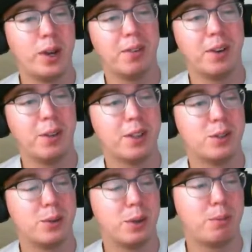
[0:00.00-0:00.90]
never do
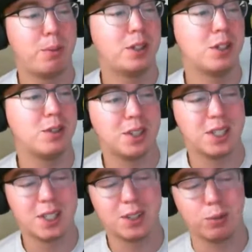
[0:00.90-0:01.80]
this. We do pitchers first.
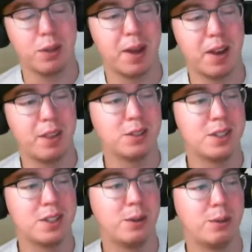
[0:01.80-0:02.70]
It doesn't really matter.
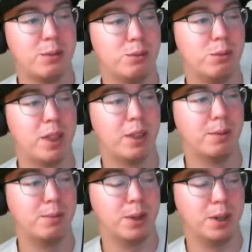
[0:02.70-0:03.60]
There's no
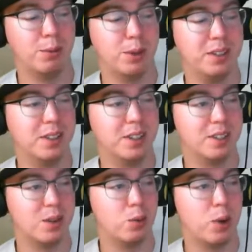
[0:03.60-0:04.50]
rhythm or reason
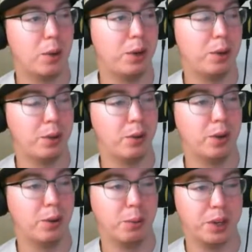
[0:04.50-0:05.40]
as to why we do the
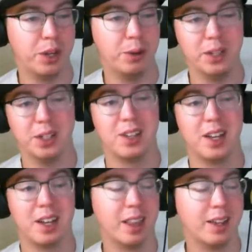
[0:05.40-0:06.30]
order we do. I just kind
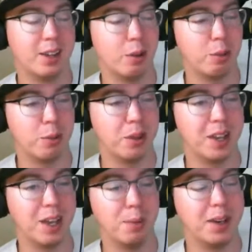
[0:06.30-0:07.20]
of like go through the
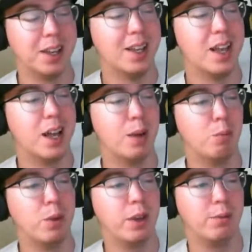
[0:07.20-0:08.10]
diamond.
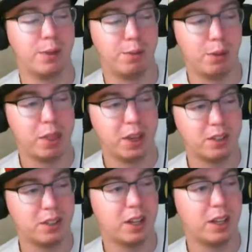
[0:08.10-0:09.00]
If you think it's
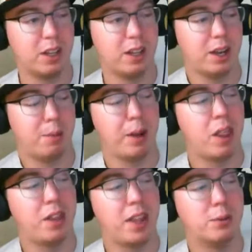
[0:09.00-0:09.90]
gonna, I mean, a lot
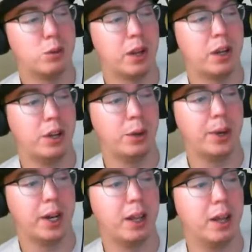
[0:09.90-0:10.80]
of times when I do
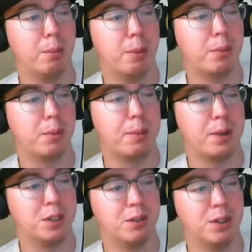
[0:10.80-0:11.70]
it, I pick my
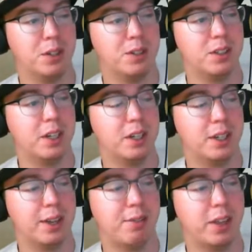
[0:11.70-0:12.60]
pitcher first, and it could
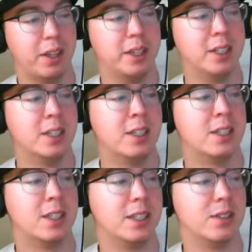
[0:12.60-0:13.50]
definitely,
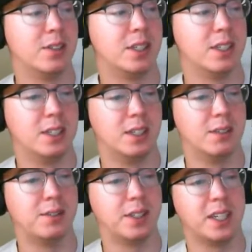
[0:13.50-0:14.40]
like you said,
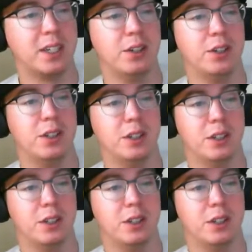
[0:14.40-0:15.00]
affect how your